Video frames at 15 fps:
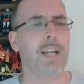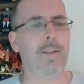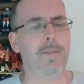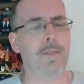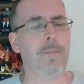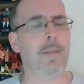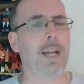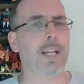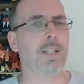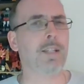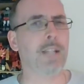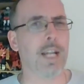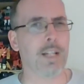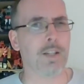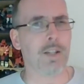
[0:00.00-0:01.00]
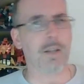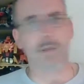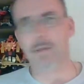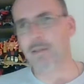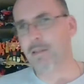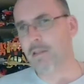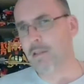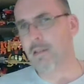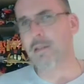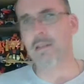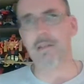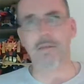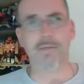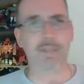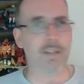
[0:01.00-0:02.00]
if it makes sense to do a Titan
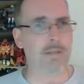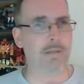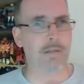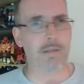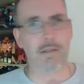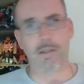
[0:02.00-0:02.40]
in the future and